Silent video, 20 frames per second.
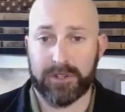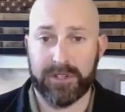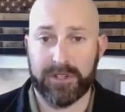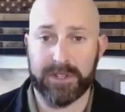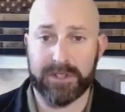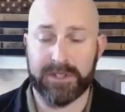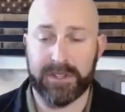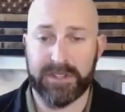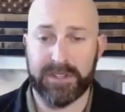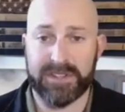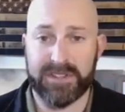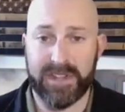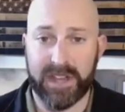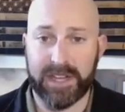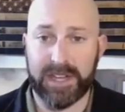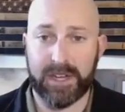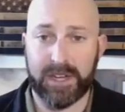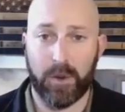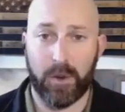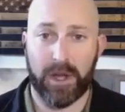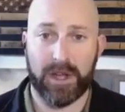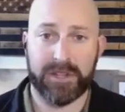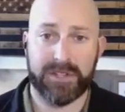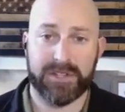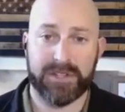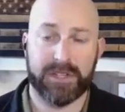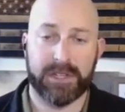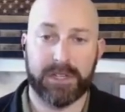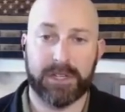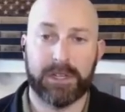To the second
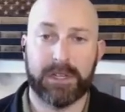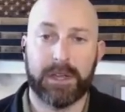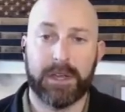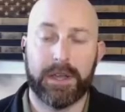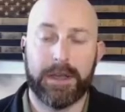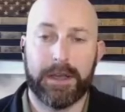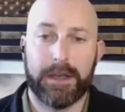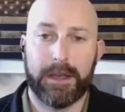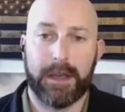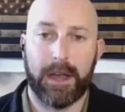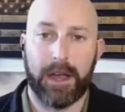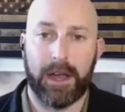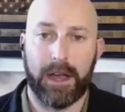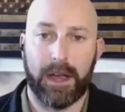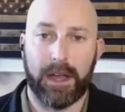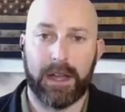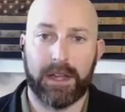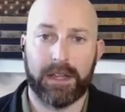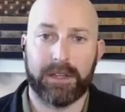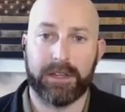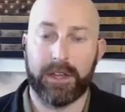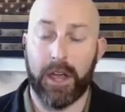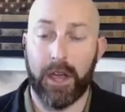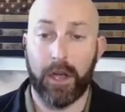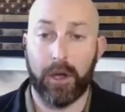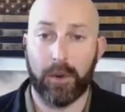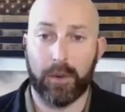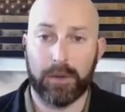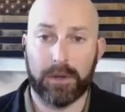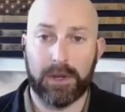question,
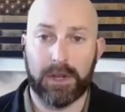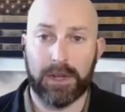no,